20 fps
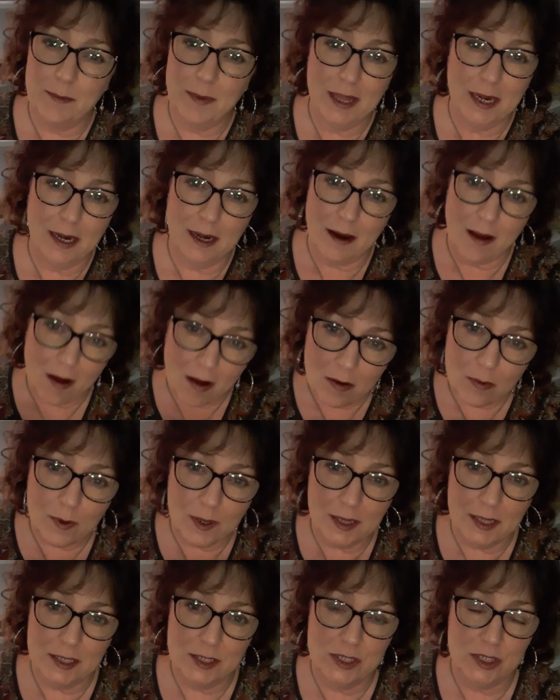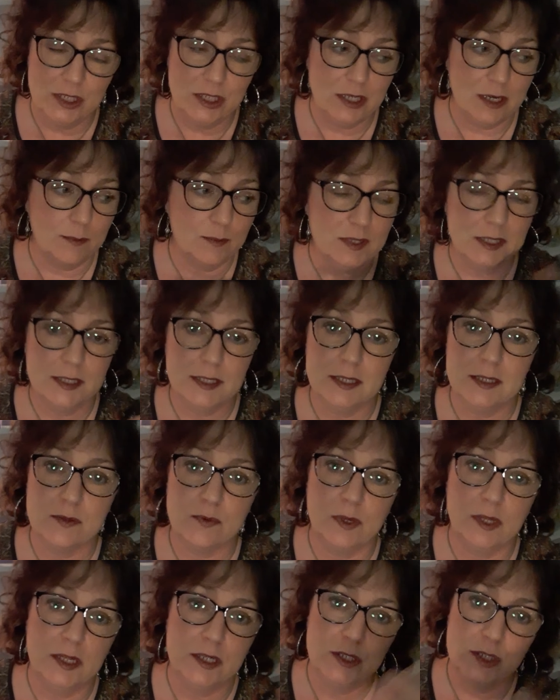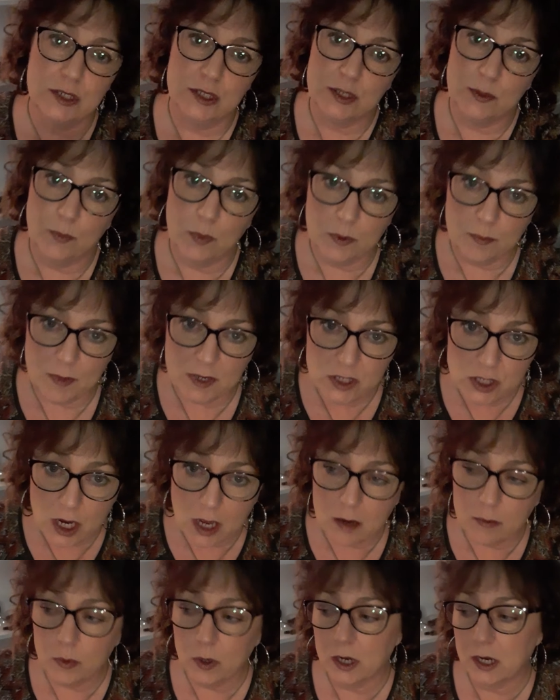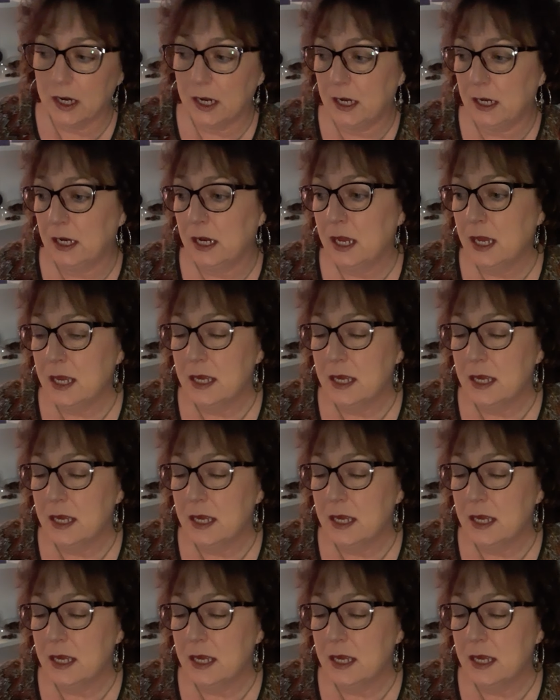mean in all relationships. Is this relationship with my job working?